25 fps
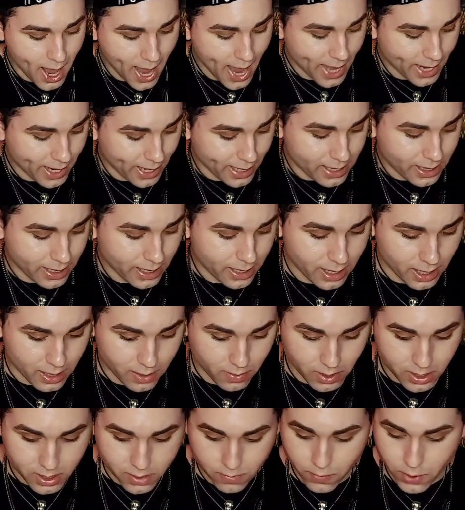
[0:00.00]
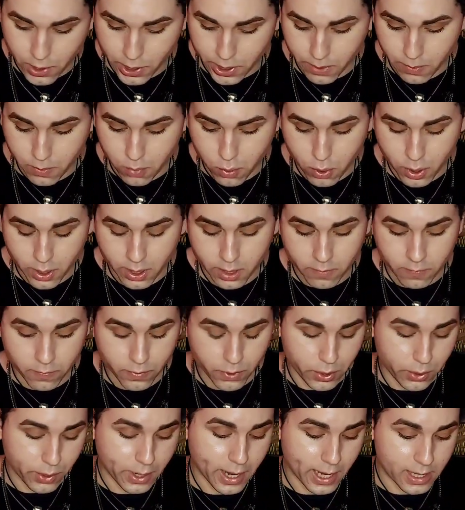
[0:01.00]
and I think it's very important
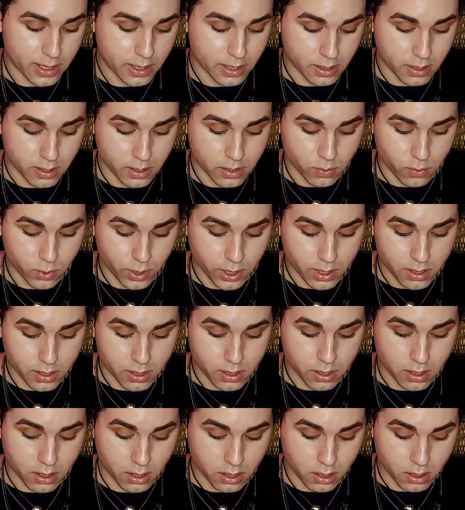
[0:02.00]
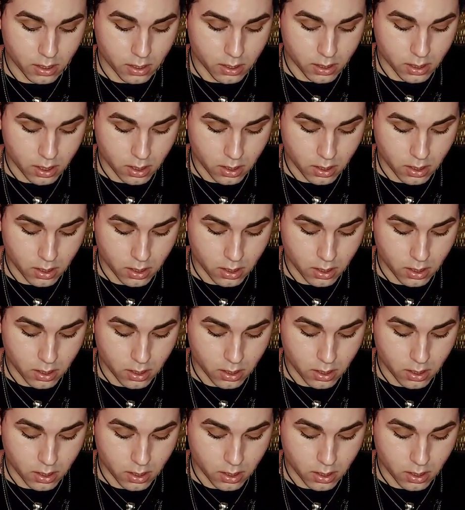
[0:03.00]
for you guys this week to